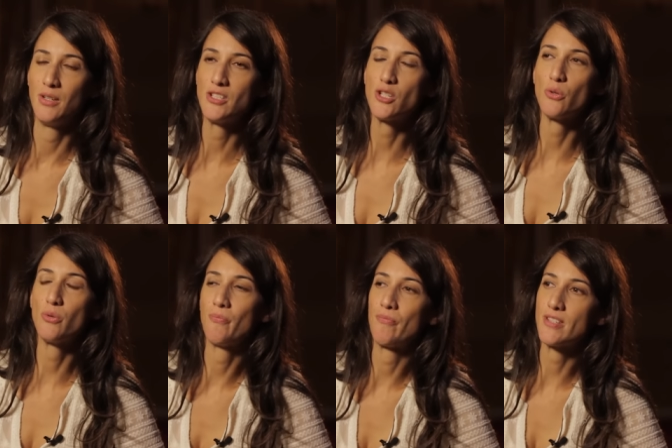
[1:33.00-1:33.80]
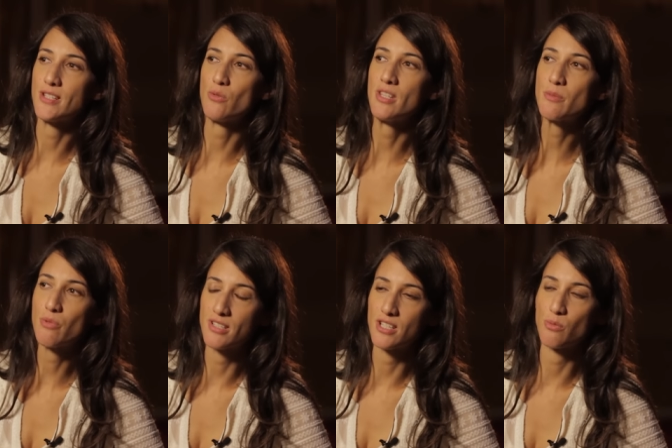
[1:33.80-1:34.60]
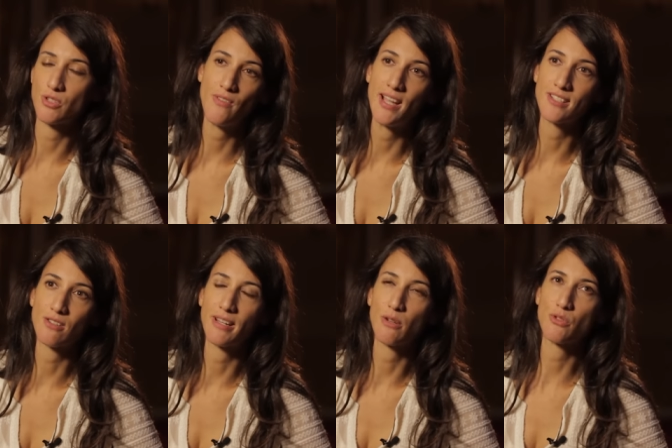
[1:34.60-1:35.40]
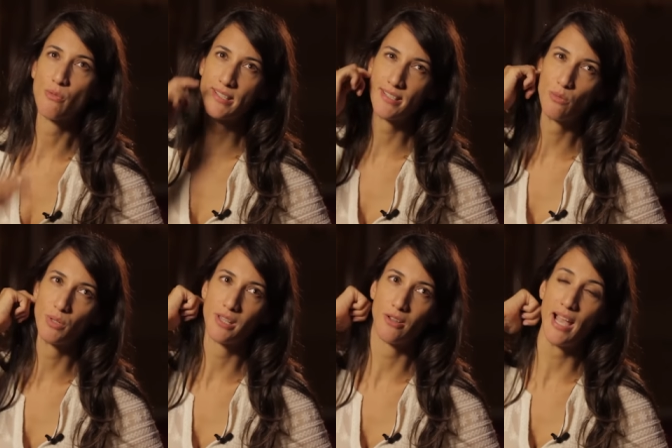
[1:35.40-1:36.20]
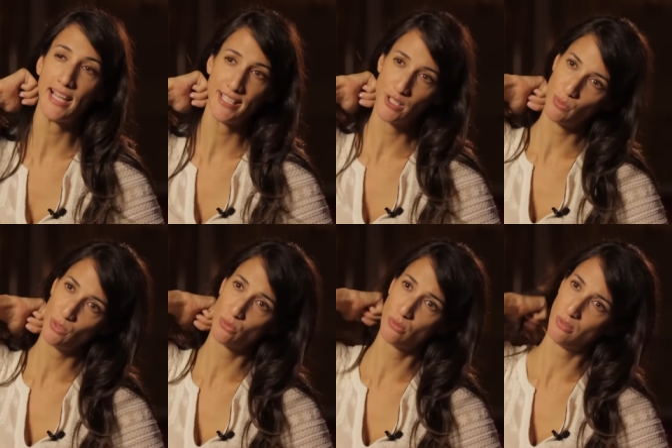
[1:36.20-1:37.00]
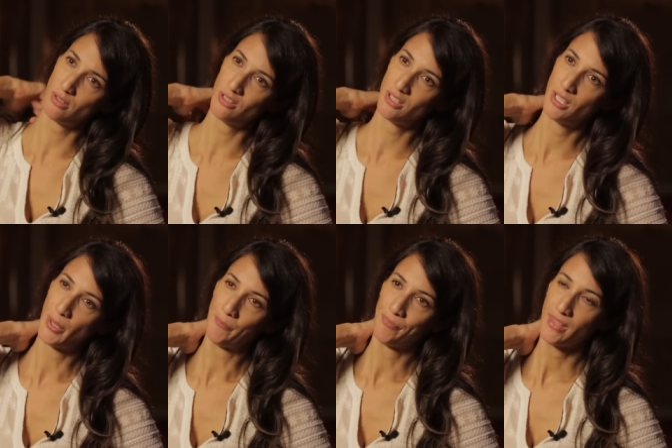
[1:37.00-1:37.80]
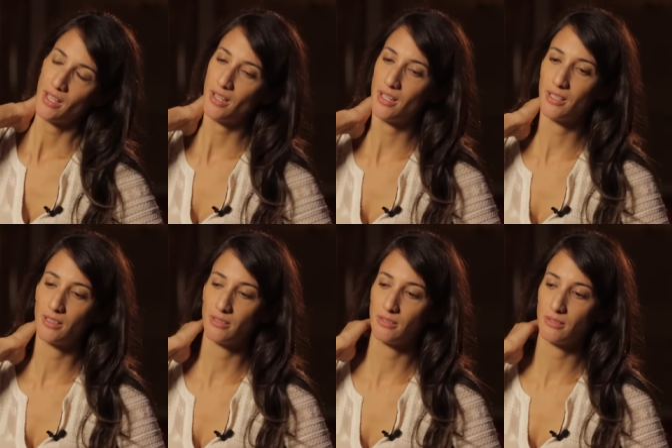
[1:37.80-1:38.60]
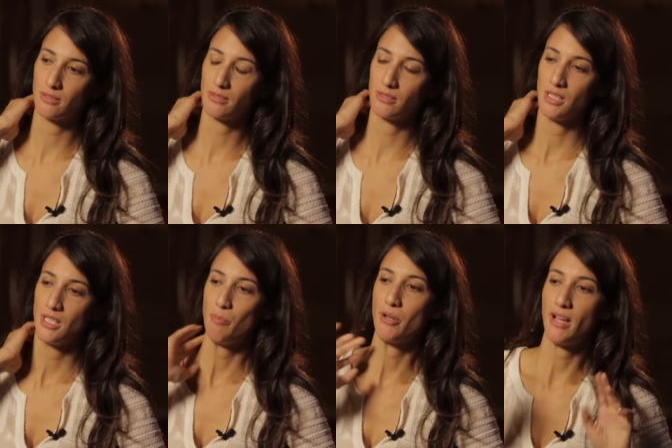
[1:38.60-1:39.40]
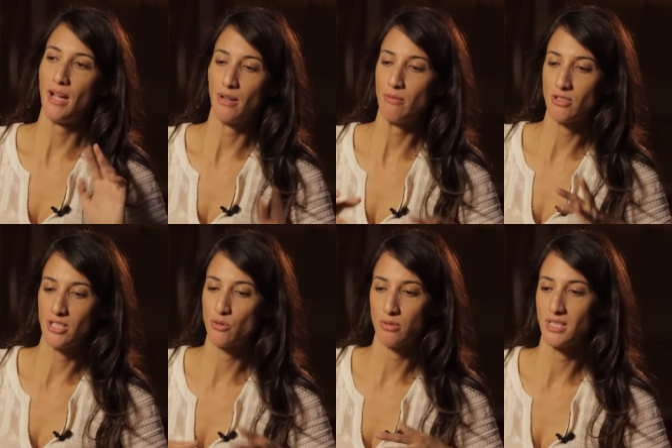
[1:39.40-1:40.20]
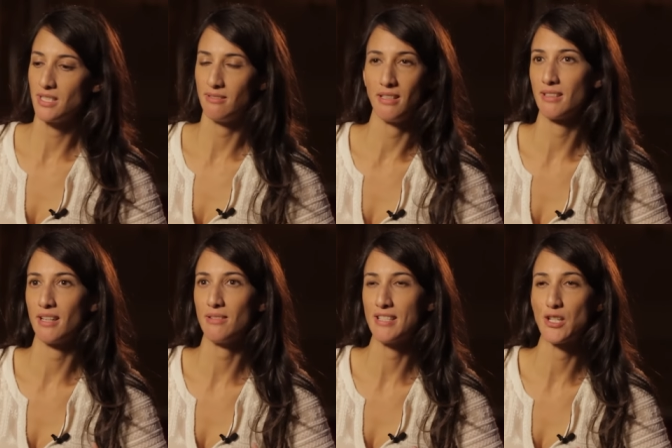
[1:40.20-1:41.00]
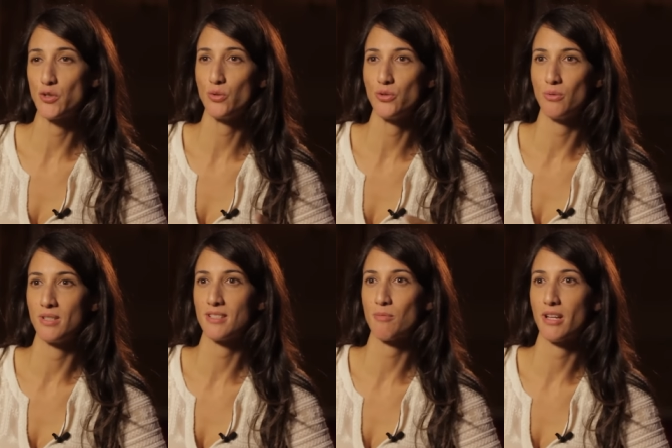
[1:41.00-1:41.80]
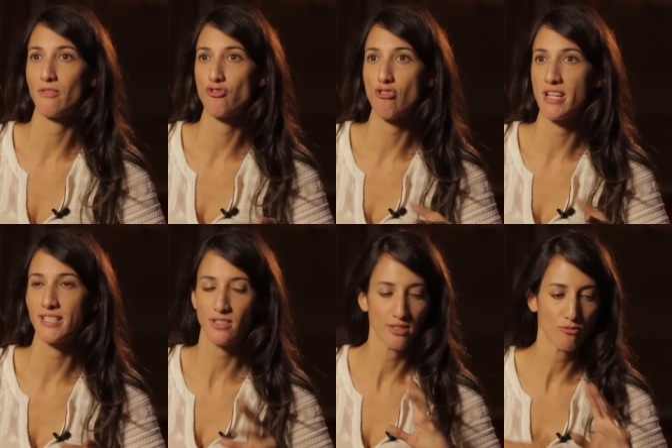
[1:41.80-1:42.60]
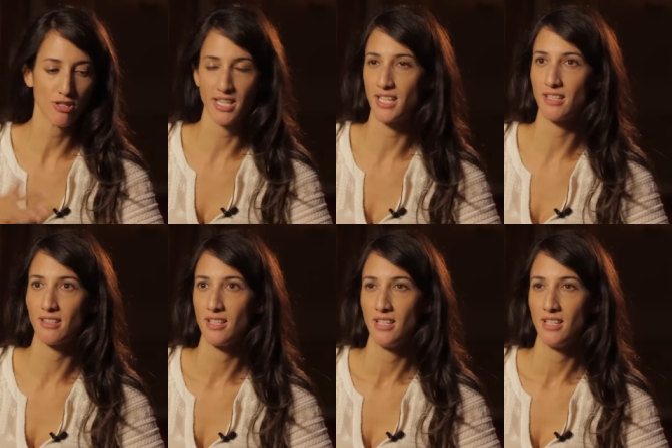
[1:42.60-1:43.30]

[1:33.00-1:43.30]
So, so this process was faster, and I was writing with uh, Alice Winocour. Uh, but I, I, was literally, like, as I told you, in some kind of trance, and working,